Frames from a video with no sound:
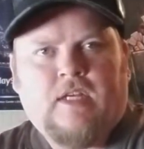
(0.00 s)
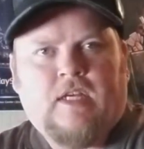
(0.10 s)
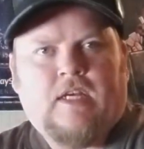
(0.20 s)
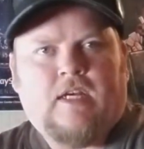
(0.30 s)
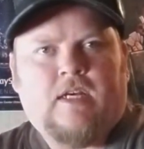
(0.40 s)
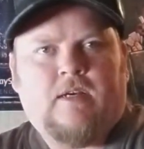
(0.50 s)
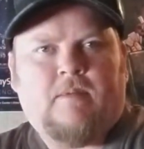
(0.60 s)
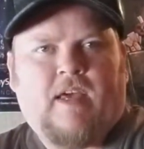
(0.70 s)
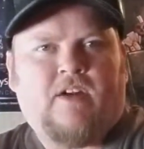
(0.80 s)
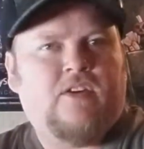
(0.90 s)
I
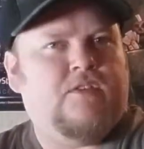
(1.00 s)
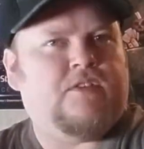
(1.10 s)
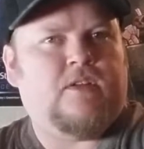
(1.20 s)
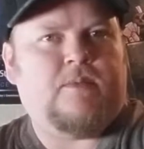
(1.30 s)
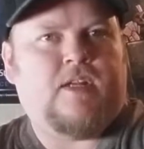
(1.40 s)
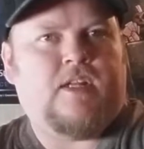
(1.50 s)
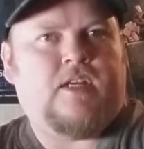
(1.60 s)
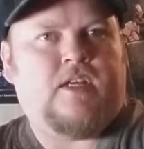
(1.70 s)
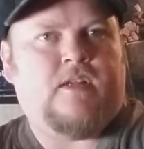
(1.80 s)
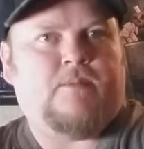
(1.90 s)
don't know if it's going to be any
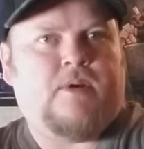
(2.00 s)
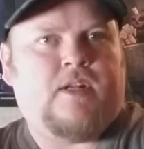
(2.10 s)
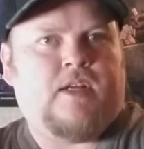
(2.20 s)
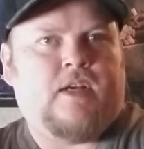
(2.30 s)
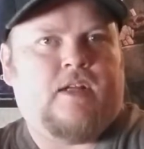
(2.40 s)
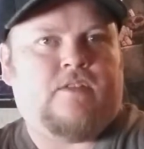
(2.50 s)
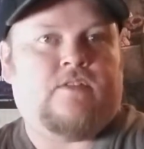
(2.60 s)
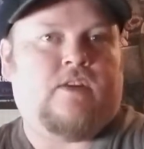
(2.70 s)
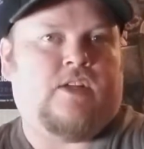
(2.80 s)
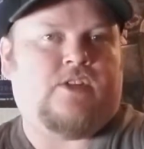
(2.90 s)
good, but it's
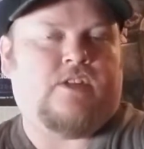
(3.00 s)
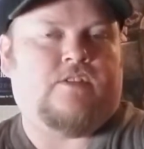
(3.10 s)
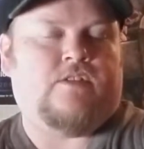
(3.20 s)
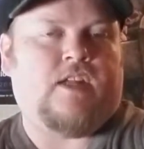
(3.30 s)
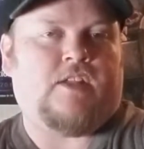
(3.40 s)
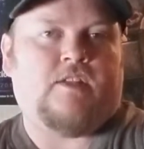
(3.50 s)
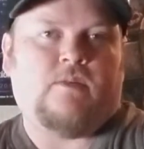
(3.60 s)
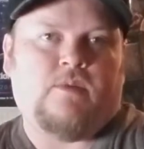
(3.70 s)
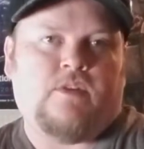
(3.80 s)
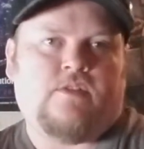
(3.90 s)
still got Jason
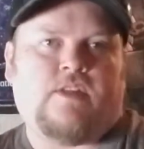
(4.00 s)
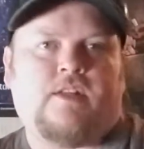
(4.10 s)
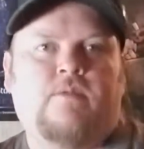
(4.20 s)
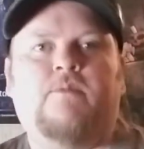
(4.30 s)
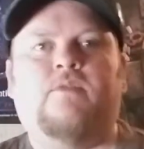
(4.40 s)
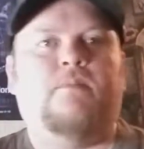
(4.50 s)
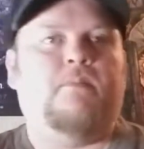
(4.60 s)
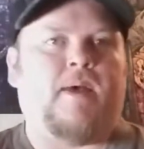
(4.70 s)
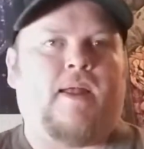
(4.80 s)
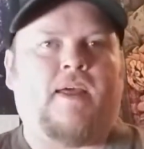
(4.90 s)
Statham, which Statham's
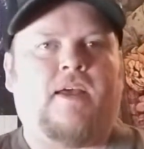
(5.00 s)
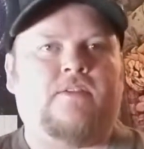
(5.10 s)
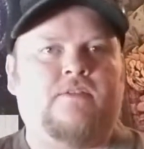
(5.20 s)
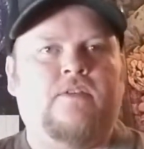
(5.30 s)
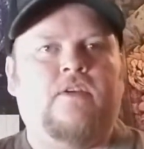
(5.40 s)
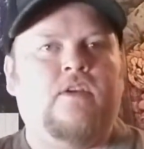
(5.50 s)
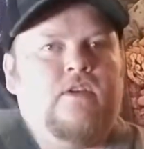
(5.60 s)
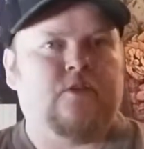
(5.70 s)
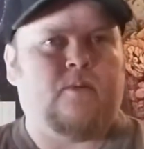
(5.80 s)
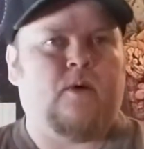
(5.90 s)
badass.
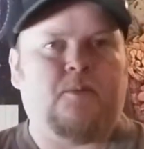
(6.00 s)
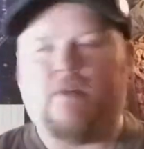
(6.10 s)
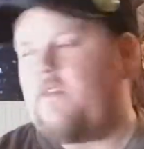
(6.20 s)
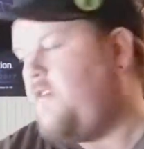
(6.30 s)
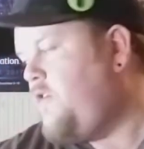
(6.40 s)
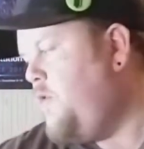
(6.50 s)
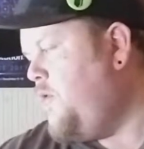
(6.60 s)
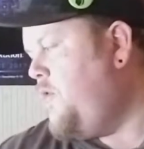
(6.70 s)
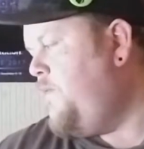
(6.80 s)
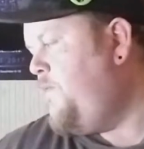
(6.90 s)
So I'm hoping this is cool.